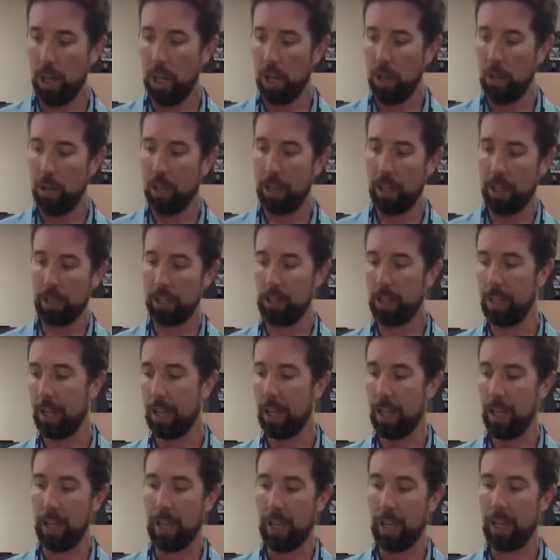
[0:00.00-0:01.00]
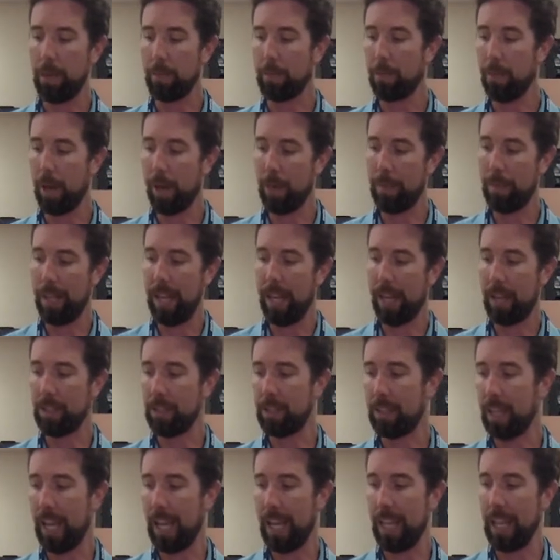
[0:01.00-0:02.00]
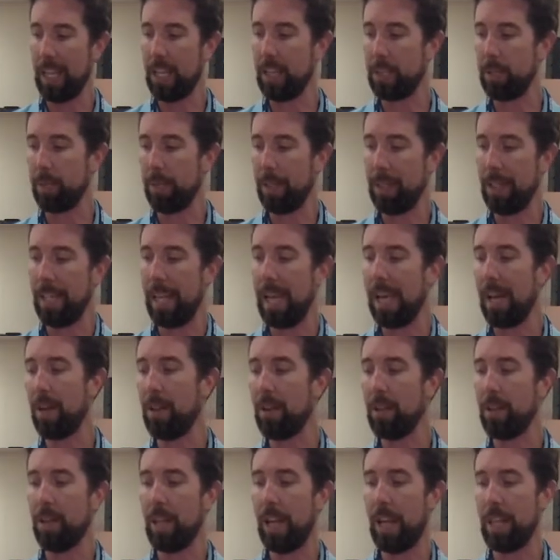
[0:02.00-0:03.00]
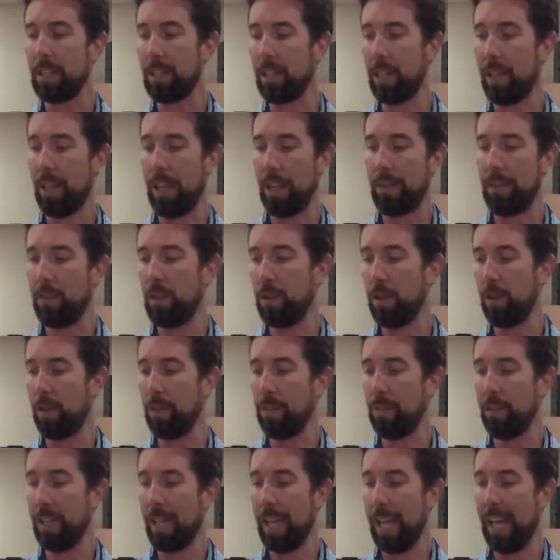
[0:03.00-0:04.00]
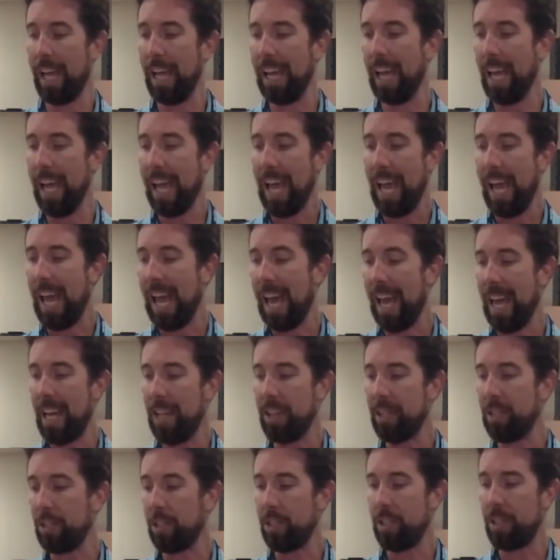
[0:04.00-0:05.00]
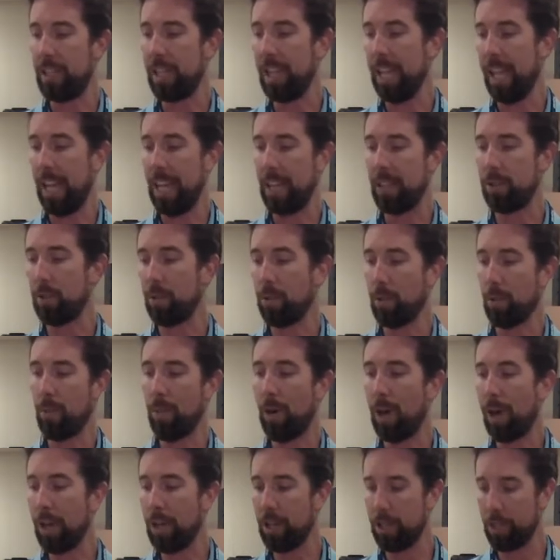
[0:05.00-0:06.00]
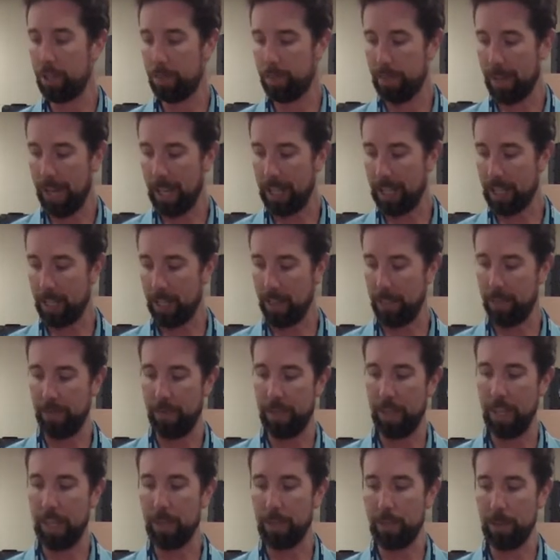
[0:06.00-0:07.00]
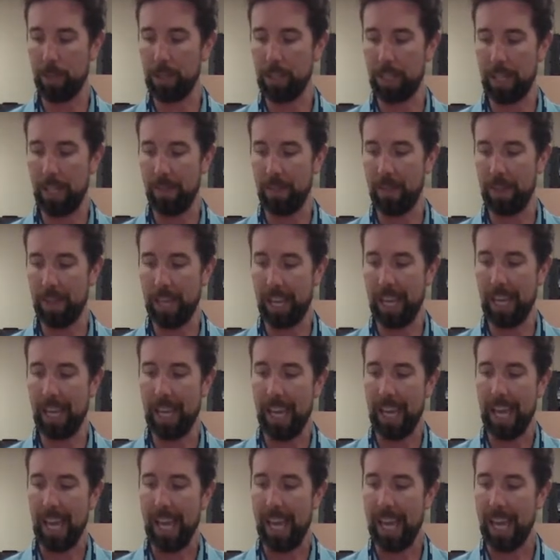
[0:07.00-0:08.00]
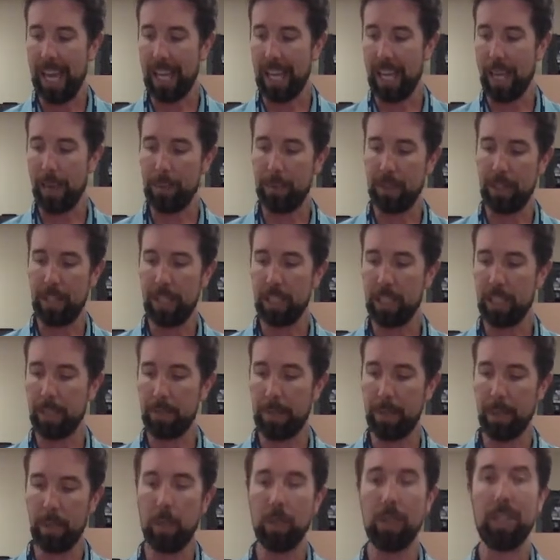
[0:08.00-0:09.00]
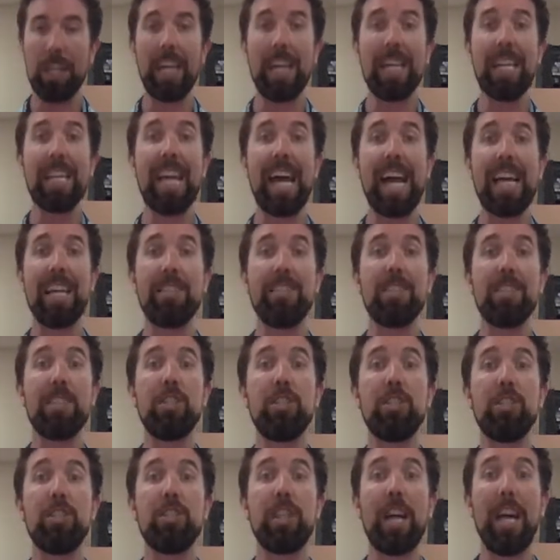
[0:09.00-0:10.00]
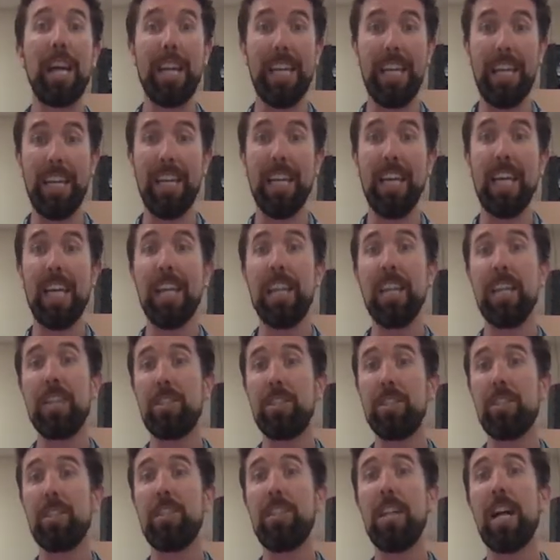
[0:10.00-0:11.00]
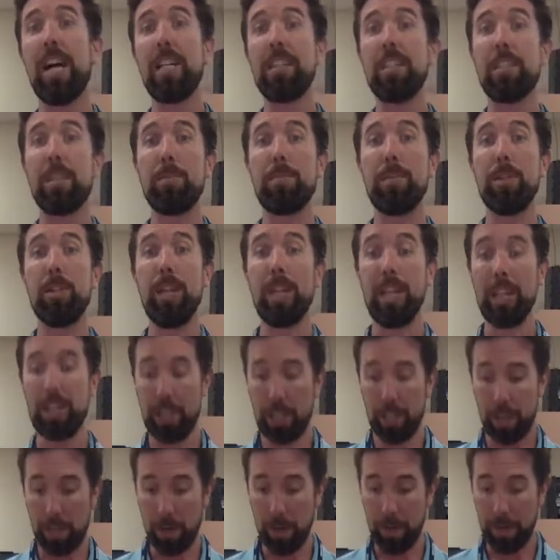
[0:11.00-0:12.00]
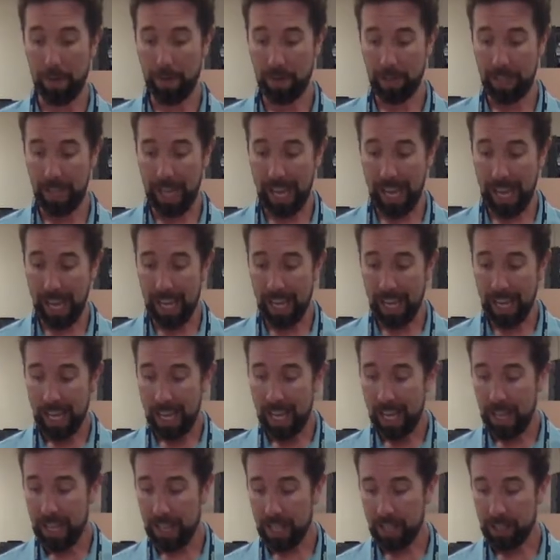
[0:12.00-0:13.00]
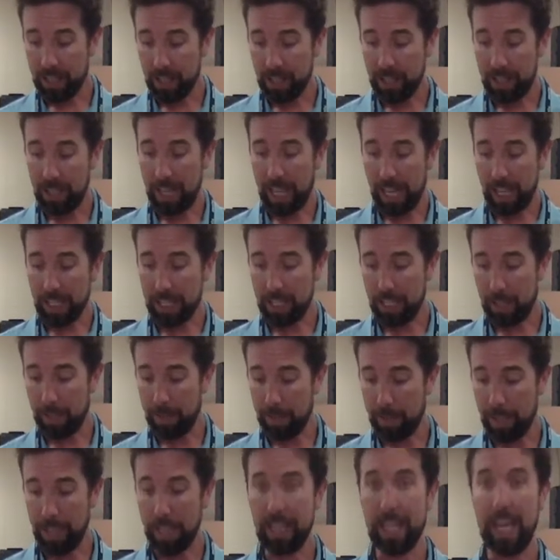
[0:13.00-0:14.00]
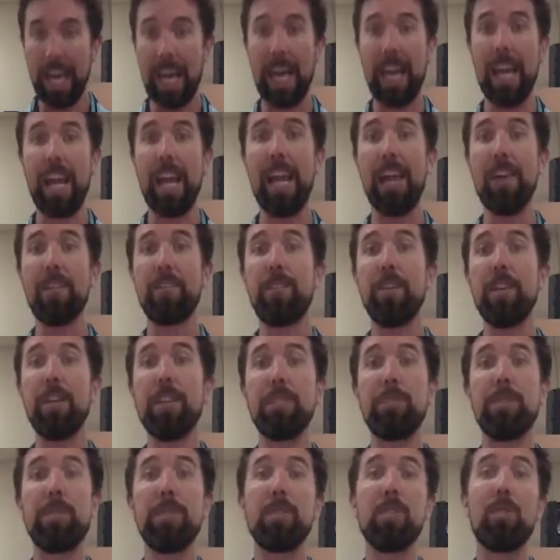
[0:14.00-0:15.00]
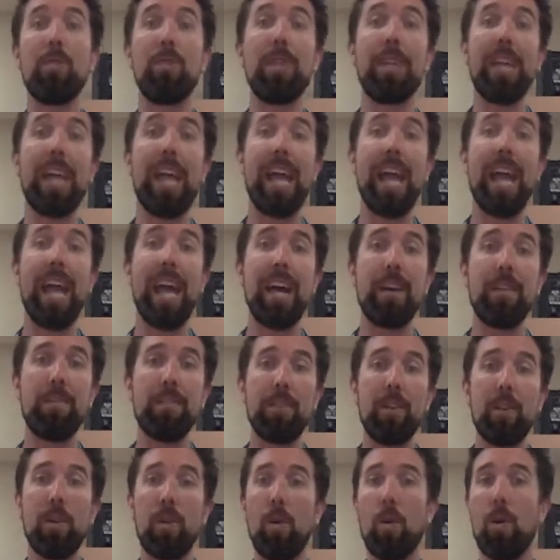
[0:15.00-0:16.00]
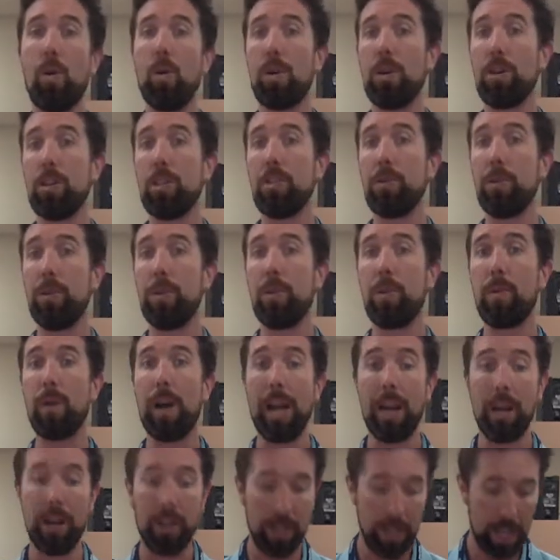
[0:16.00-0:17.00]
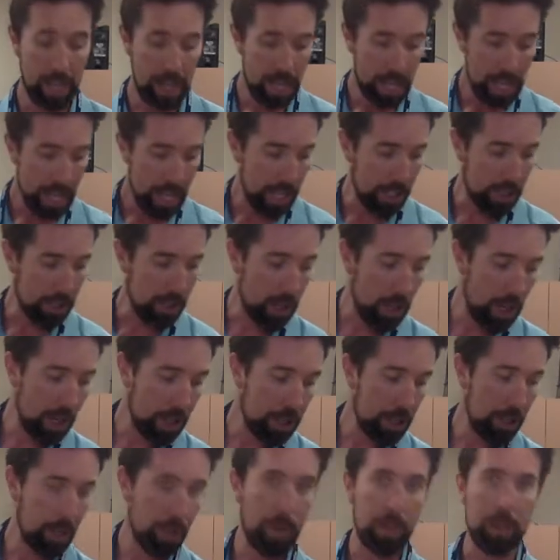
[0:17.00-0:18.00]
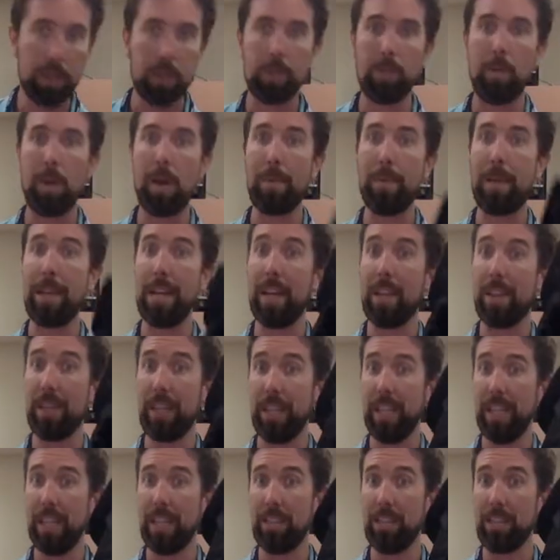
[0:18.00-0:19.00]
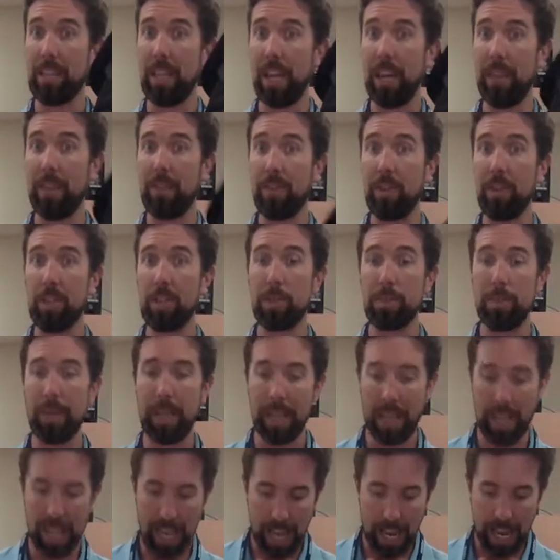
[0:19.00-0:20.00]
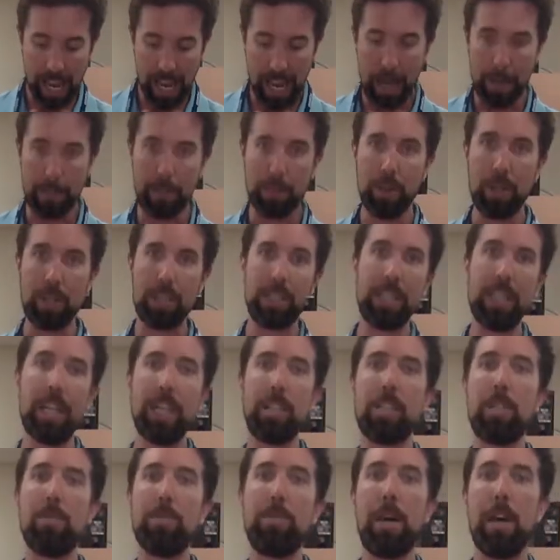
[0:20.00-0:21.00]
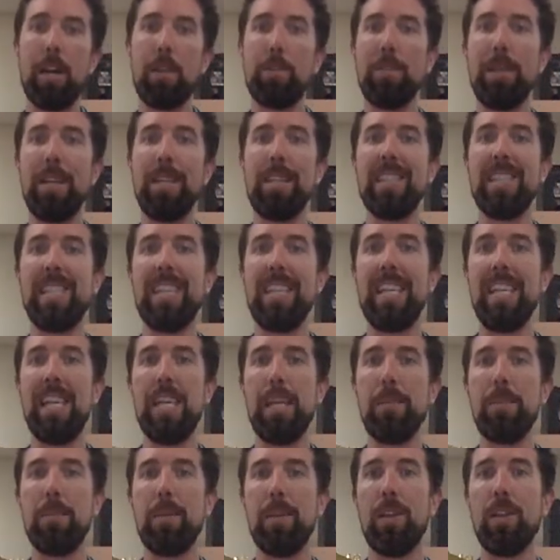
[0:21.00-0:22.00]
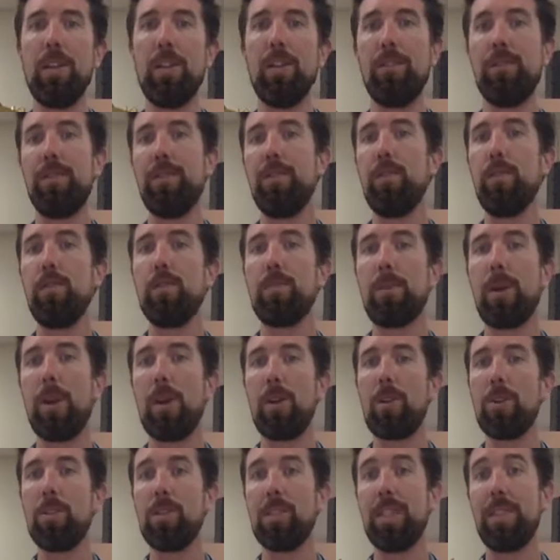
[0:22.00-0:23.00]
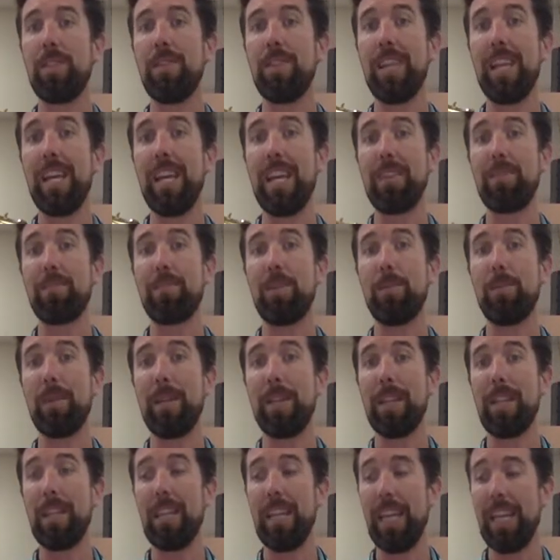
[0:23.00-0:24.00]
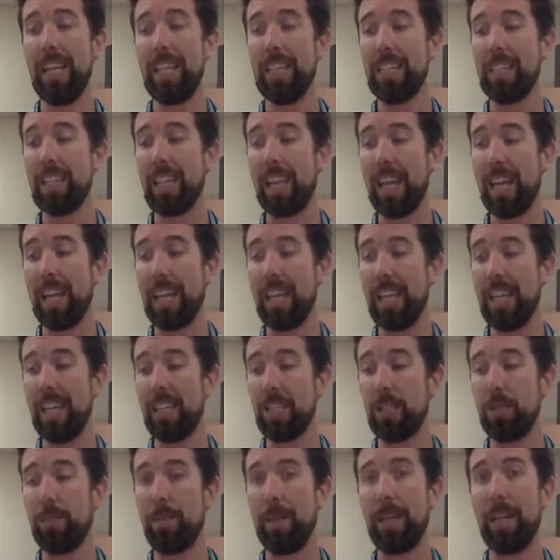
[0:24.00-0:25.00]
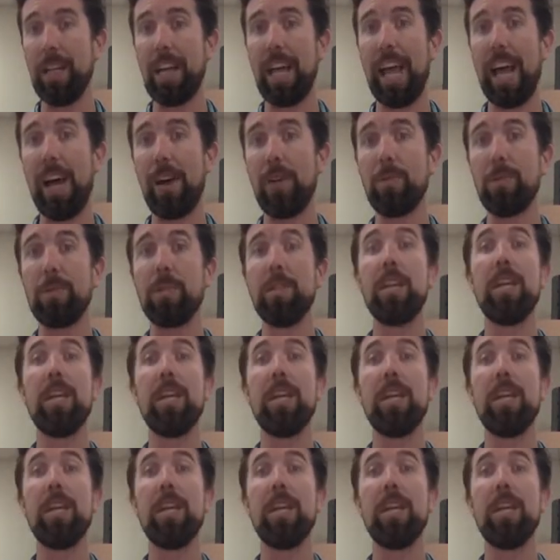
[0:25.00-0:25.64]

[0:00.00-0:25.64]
you just can rub the outside of the instrument down, not something you have to do every day, and it just takes the water spots, the fingerprints and everything, and keeps the instrument looking nice and shiny. This is not something you need to do every day. This is not something that every instrument is going to have or is required. As long as you are swabbing out the inside of your instrument and brushing out your mouthpiece to keep food particles and everything from inside the instrument out,